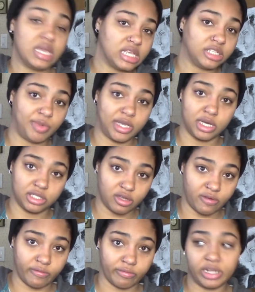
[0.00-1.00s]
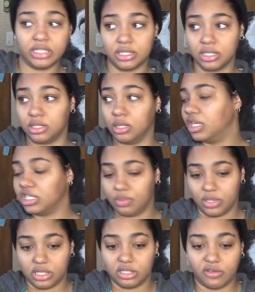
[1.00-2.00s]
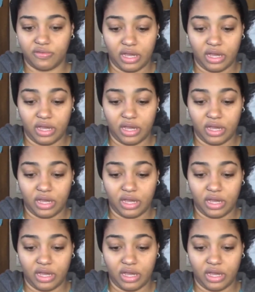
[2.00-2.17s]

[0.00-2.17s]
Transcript: is because of racism, is because of